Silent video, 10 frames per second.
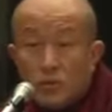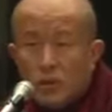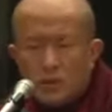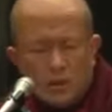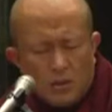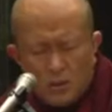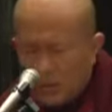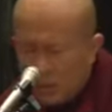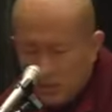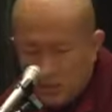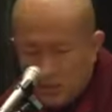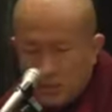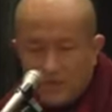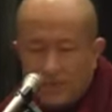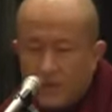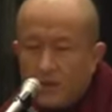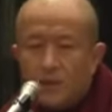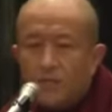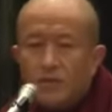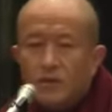great, and they're
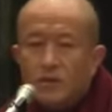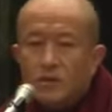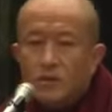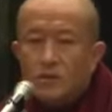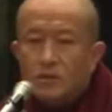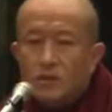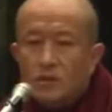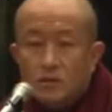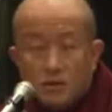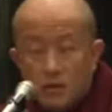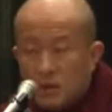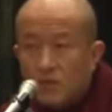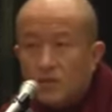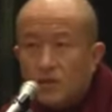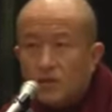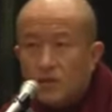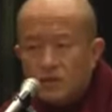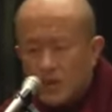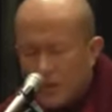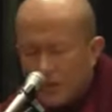very compassionate and they're great masters.